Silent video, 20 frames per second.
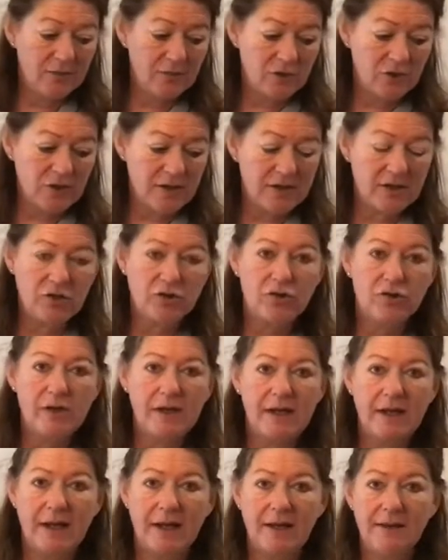which is
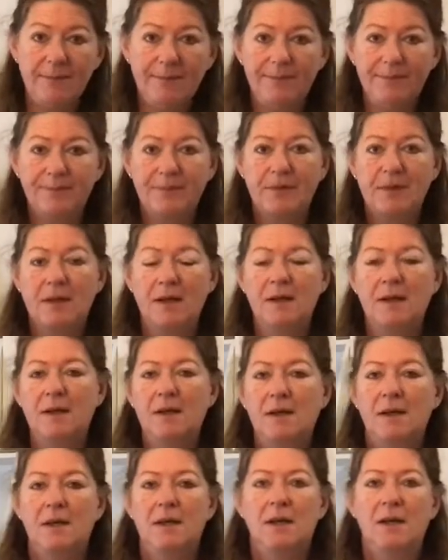intriguing.
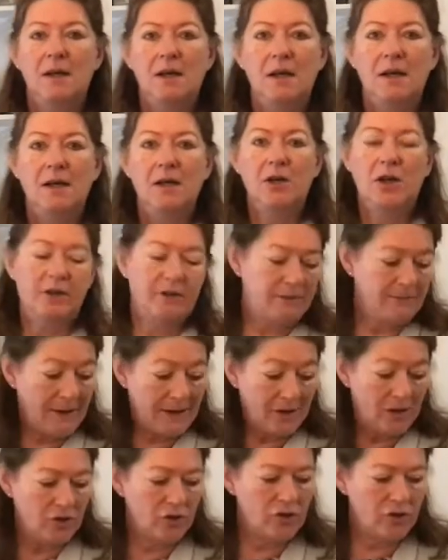Not
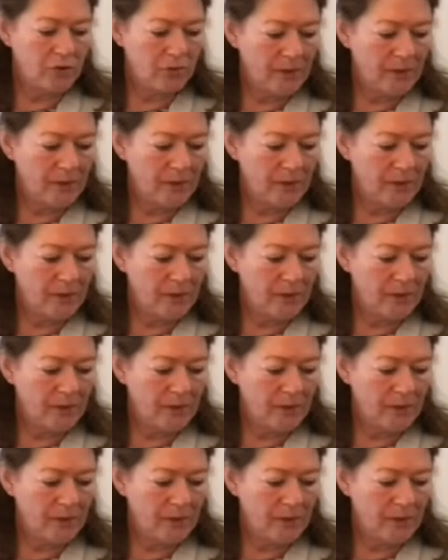my usual